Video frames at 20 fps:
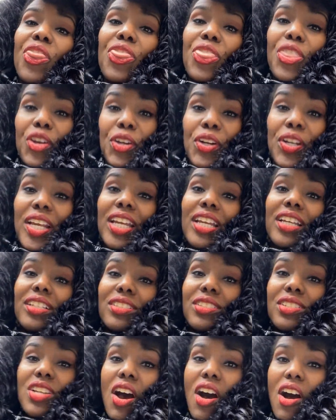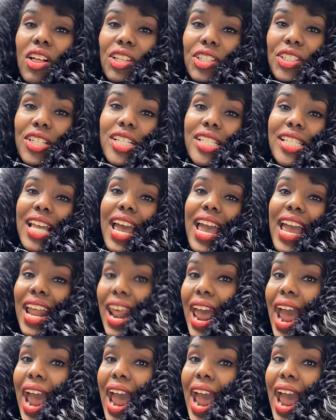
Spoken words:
$30 an